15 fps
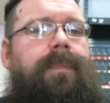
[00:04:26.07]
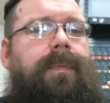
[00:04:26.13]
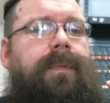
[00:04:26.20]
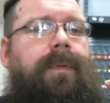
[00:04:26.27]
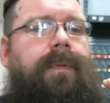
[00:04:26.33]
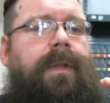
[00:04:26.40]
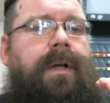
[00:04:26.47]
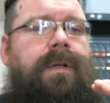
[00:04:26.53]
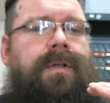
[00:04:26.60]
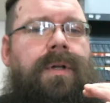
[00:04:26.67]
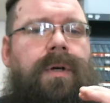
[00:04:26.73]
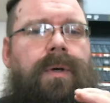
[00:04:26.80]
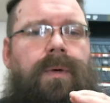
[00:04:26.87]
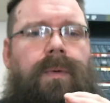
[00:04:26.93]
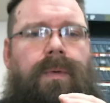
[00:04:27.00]
There's
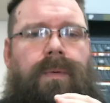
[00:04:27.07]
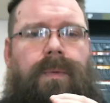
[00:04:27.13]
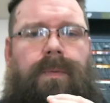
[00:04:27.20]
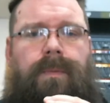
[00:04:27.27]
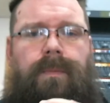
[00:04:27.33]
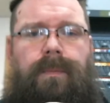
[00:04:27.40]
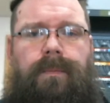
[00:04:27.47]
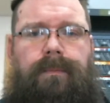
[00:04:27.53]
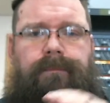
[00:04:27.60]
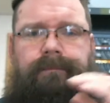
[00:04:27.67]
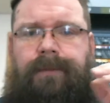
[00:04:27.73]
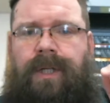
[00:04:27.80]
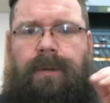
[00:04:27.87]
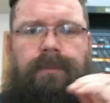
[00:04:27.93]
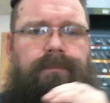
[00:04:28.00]
no,
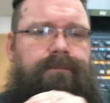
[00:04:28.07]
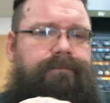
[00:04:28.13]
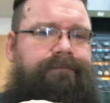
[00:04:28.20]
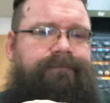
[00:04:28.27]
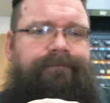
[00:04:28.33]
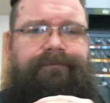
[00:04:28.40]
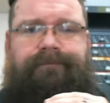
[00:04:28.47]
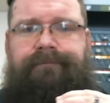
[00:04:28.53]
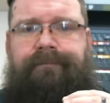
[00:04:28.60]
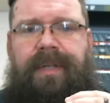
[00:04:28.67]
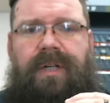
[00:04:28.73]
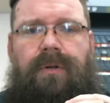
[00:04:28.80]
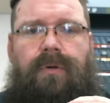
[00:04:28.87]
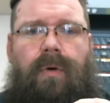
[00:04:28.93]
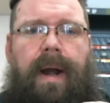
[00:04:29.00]

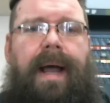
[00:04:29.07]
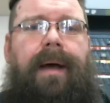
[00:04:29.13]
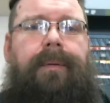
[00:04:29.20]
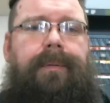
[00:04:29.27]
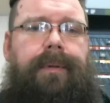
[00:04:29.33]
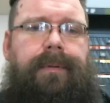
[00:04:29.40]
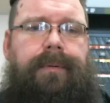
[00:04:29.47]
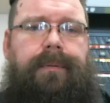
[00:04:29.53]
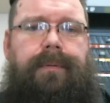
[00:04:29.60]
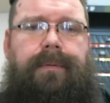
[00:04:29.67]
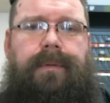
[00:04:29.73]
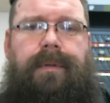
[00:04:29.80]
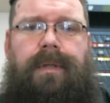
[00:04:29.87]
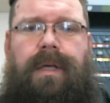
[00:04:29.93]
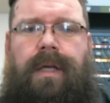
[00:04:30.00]
middle ground.
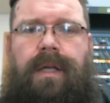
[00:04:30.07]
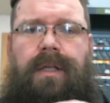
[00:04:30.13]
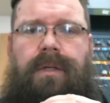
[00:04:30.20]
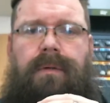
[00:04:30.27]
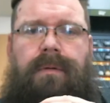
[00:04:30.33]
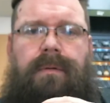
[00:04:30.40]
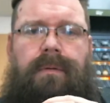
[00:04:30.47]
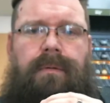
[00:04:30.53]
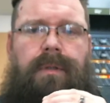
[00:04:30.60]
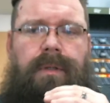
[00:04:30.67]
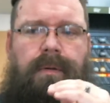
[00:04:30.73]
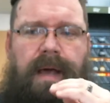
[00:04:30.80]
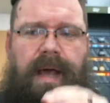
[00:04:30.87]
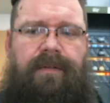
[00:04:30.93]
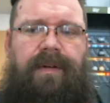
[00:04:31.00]
You
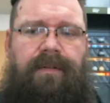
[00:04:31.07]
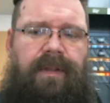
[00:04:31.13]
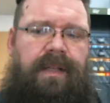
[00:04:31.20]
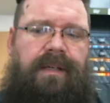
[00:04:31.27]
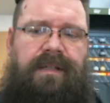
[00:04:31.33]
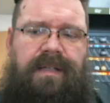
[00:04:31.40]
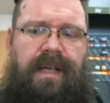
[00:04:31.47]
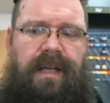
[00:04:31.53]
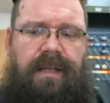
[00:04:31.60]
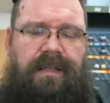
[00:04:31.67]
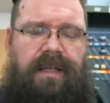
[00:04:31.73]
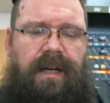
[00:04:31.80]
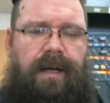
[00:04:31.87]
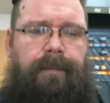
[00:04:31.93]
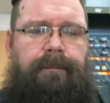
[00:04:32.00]
have everything
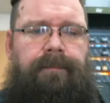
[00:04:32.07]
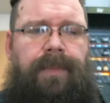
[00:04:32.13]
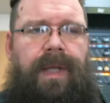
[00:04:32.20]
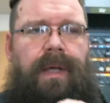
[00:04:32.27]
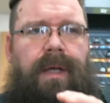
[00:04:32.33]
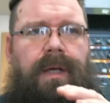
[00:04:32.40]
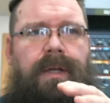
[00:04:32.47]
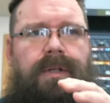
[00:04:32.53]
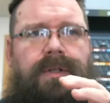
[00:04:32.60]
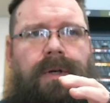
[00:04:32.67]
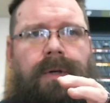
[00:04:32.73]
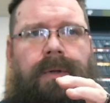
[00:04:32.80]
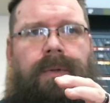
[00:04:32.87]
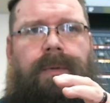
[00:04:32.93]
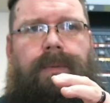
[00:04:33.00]
set up.
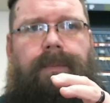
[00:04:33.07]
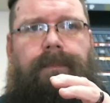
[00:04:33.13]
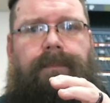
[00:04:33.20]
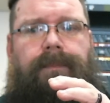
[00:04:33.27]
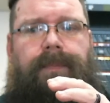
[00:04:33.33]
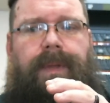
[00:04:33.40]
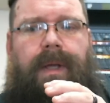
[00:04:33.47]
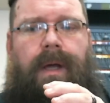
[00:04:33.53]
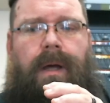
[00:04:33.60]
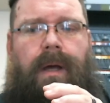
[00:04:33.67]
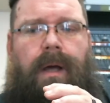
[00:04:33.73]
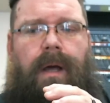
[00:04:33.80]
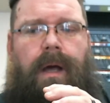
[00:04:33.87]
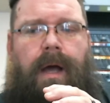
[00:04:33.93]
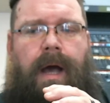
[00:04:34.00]
So
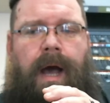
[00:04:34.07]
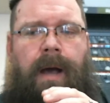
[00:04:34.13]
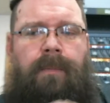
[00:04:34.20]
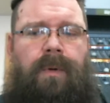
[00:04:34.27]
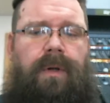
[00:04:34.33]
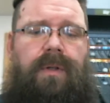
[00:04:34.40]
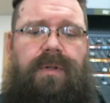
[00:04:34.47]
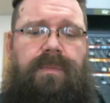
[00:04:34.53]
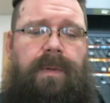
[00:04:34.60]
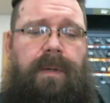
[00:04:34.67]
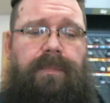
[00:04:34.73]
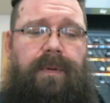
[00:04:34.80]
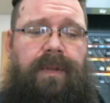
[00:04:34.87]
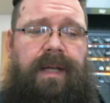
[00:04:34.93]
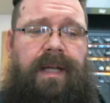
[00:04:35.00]
I'm one of those
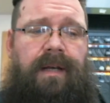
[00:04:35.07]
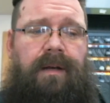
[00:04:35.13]
people that